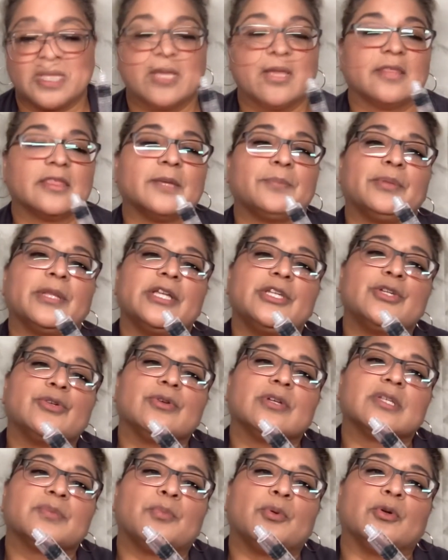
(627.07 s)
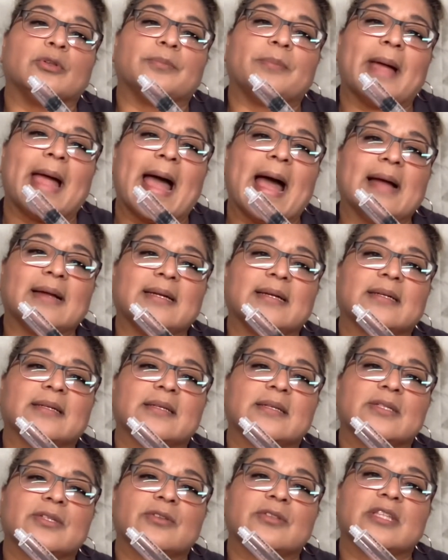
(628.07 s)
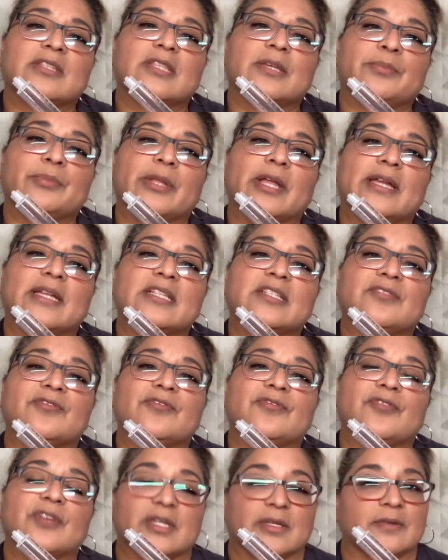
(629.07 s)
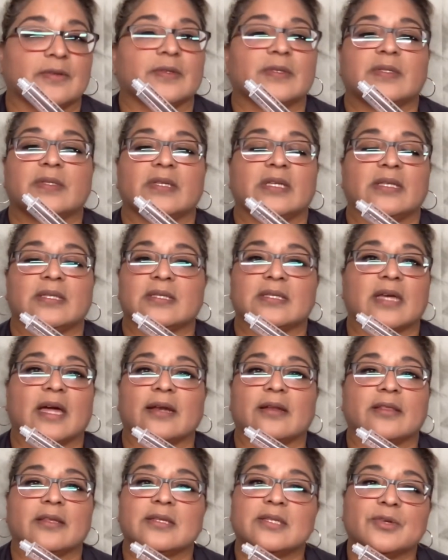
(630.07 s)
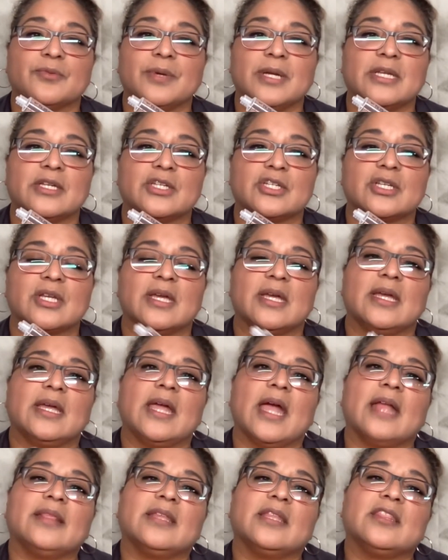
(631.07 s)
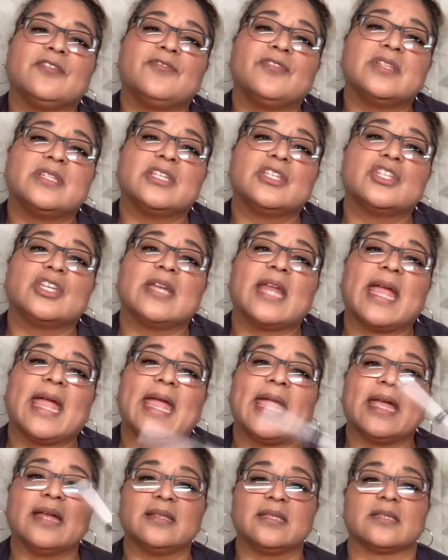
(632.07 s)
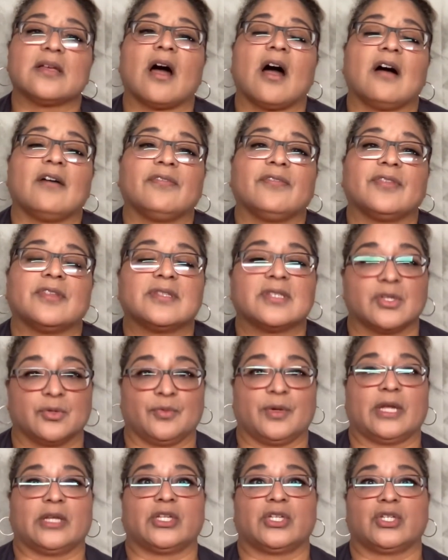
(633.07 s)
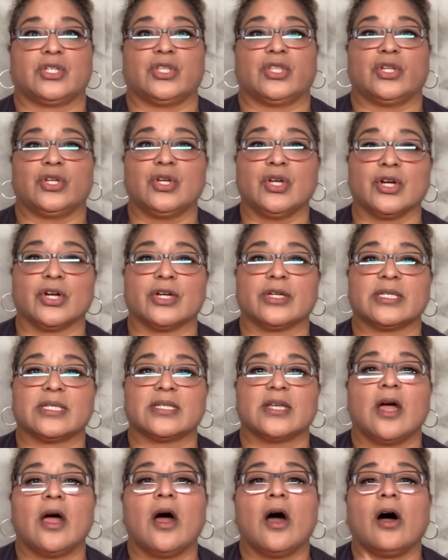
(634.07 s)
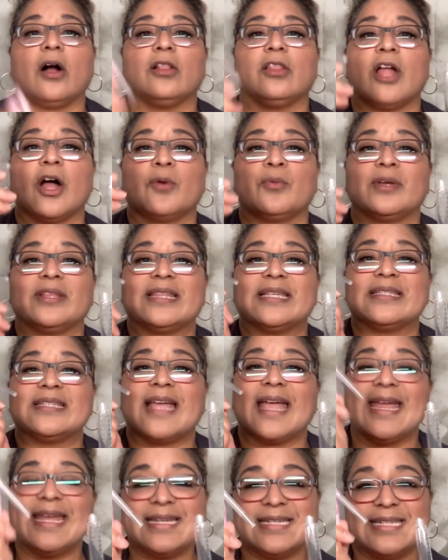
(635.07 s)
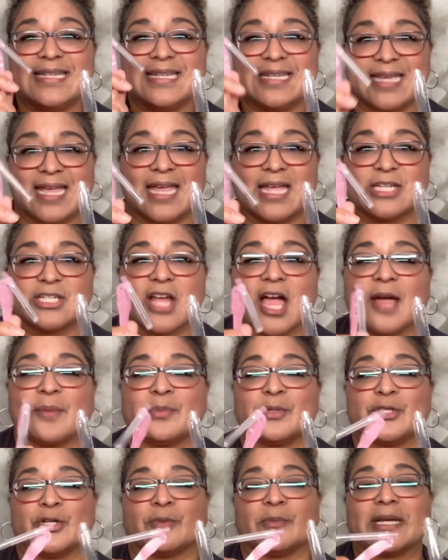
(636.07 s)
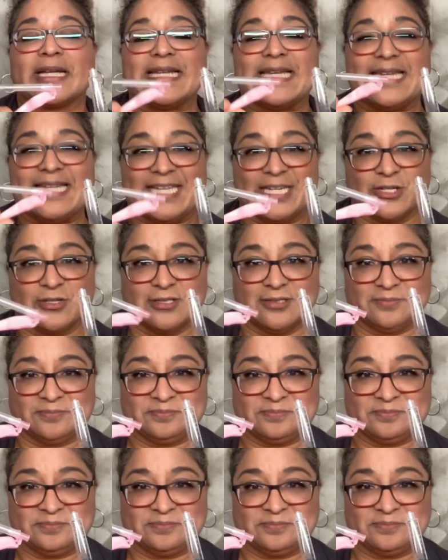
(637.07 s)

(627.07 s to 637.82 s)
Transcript: The plunger is pulled back so that the blood fills inside of the syringe, and then the physician hands off the syringe to the nurse along with this 18-gauge hypodermic needle.